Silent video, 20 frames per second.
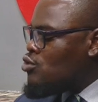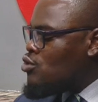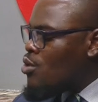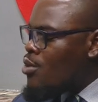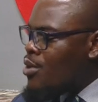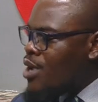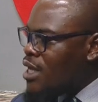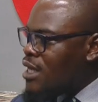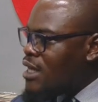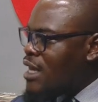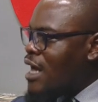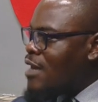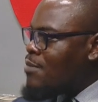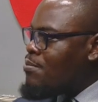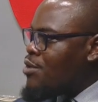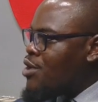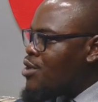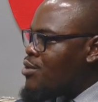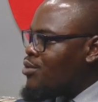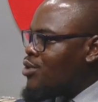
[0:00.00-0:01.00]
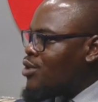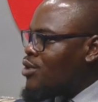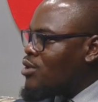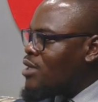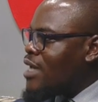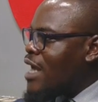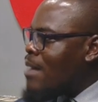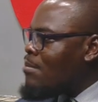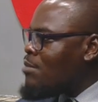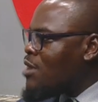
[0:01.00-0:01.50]
during that
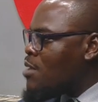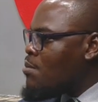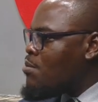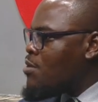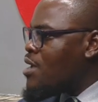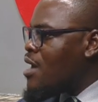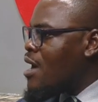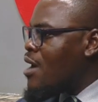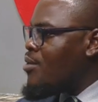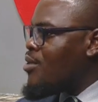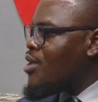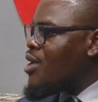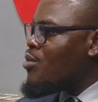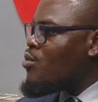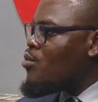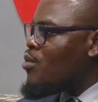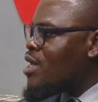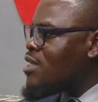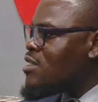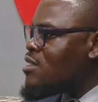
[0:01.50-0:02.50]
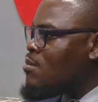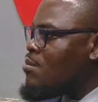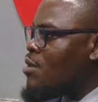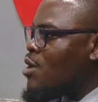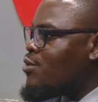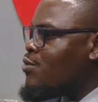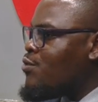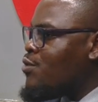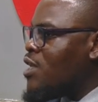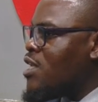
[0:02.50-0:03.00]
period, MDPRA went
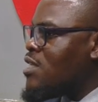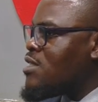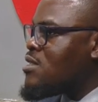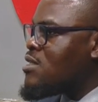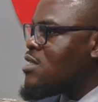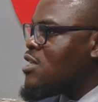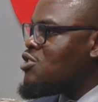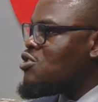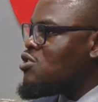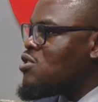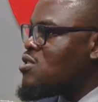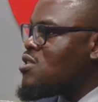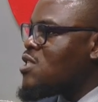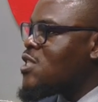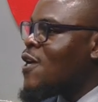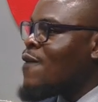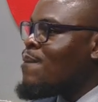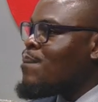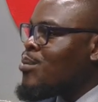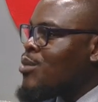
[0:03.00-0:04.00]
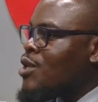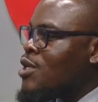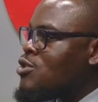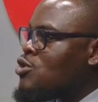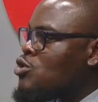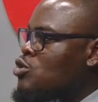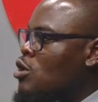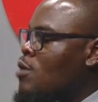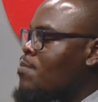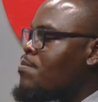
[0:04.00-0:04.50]
about filling stations,
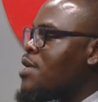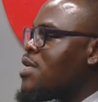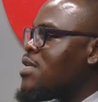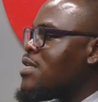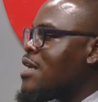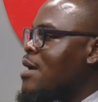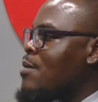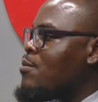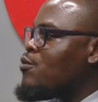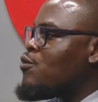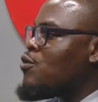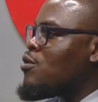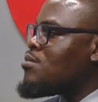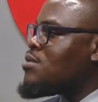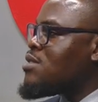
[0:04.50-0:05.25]
stopping them from